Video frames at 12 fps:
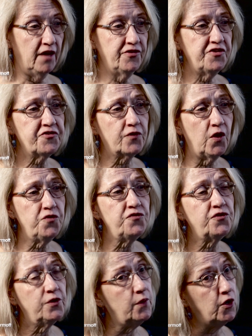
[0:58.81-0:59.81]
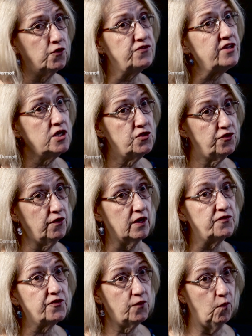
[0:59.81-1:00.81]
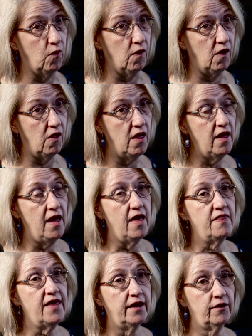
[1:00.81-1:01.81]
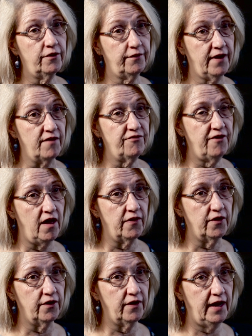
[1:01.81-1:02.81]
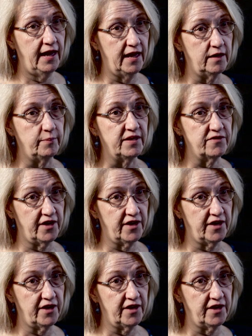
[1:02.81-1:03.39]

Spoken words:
disclosed to her teacher at school that her grandfather had been